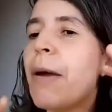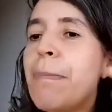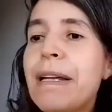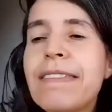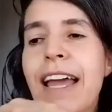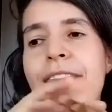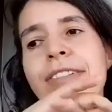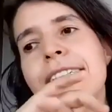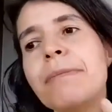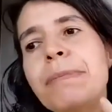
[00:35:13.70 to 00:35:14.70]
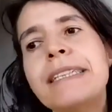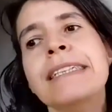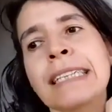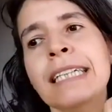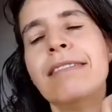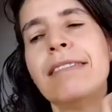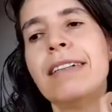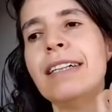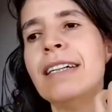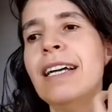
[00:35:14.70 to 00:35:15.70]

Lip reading: everything a bit nearer.